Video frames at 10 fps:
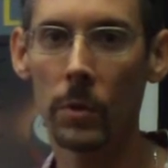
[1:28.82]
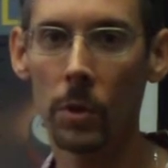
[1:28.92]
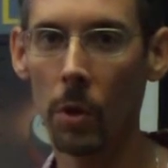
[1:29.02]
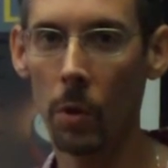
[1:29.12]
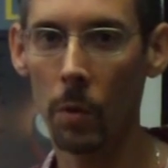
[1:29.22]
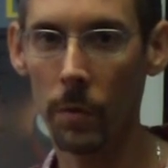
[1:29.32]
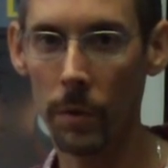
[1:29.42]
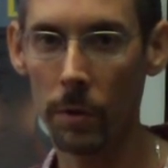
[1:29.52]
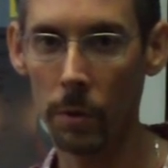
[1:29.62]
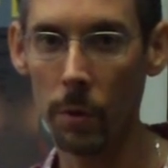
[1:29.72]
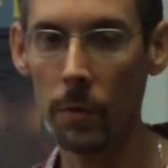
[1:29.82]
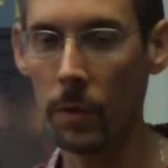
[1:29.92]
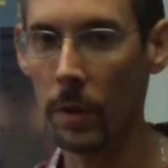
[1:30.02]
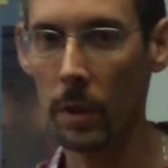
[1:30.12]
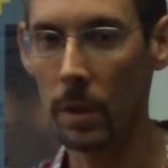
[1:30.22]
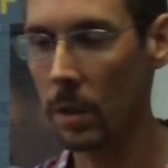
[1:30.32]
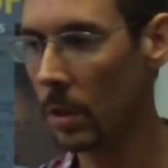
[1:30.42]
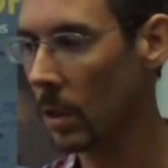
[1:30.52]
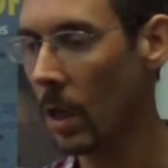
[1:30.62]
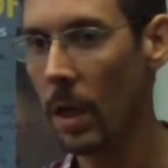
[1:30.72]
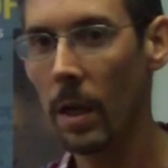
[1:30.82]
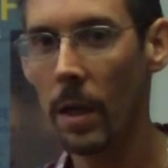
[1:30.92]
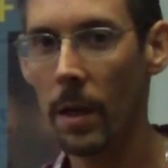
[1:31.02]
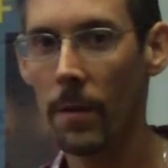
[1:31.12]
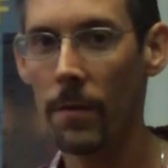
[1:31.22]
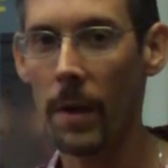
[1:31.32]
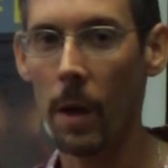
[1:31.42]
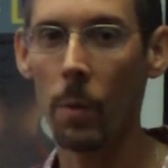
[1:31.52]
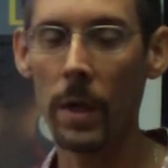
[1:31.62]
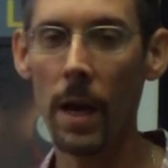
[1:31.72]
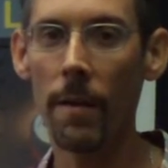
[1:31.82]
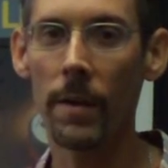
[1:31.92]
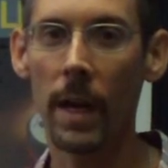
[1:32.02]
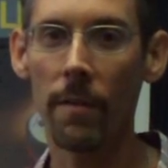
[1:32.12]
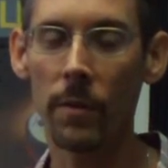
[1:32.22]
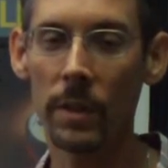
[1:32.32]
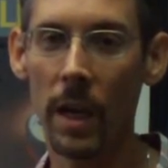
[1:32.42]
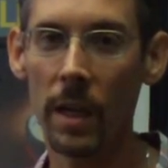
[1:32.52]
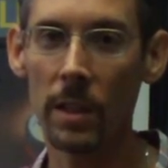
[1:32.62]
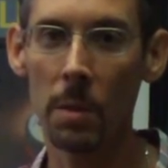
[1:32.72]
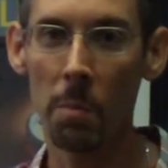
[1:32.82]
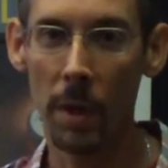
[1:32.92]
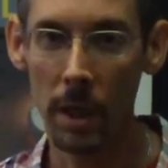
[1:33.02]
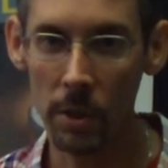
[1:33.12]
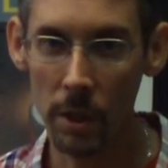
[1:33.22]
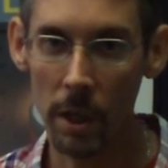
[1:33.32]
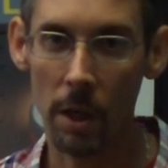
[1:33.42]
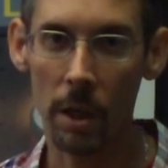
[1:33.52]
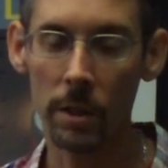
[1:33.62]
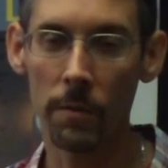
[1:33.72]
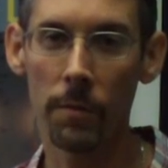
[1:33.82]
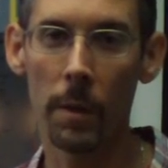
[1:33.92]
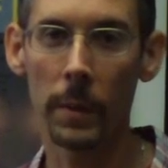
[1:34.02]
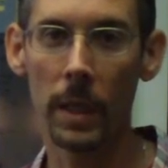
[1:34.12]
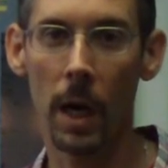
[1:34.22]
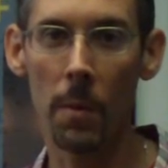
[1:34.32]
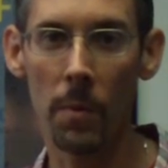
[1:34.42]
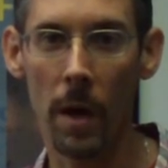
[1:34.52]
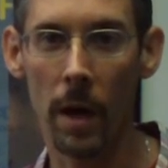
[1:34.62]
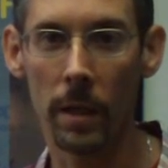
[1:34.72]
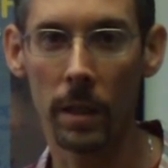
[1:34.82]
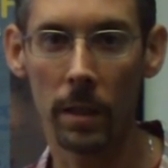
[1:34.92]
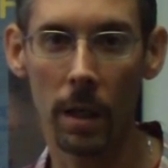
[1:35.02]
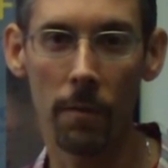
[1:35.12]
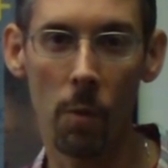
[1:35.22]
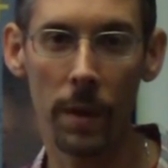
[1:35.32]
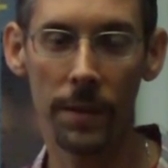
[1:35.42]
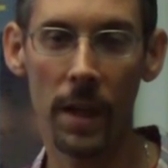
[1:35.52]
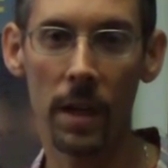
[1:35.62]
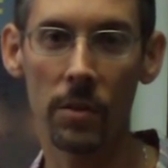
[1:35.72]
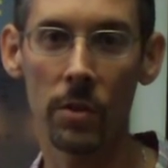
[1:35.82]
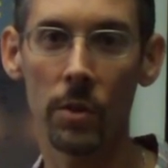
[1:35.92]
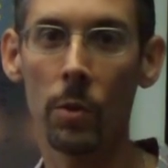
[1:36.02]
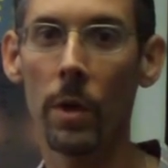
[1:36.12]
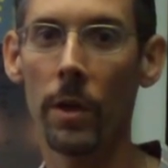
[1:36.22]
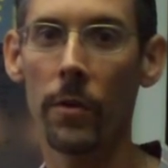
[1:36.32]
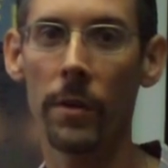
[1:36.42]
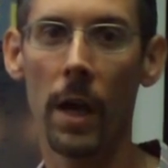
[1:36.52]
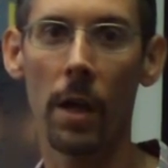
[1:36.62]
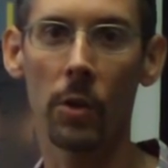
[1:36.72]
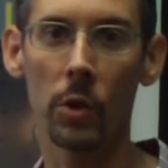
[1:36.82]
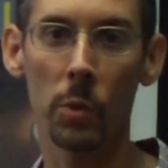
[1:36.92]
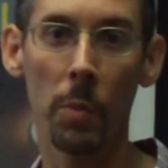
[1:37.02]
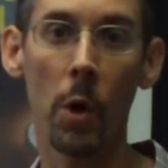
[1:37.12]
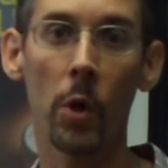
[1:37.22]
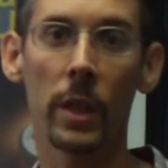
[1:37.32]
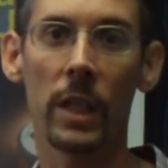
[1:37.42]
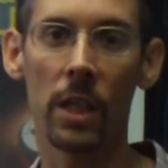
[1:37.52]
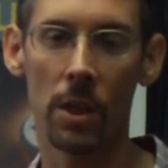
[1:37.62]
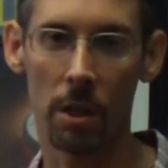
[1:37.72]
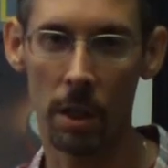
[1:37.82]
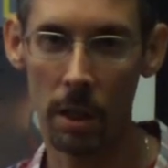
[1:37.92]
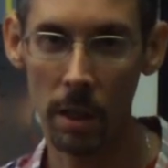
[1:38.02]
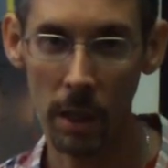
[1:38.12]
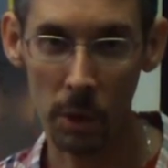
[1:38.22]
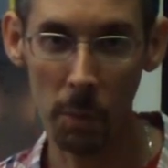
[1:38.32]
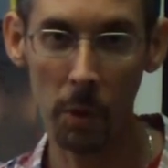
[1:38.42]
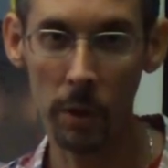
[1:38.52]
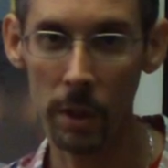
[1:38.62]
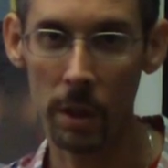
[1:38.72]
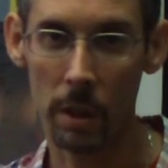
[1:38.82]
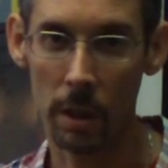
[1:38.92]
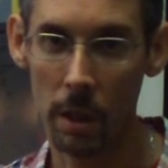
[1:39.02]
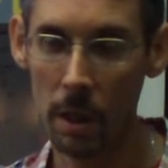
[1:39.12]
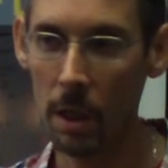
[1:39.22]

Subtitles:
So the truth is that we have an advertising budget at Austin Family Chiropractic of $1,200 per year. That's per year.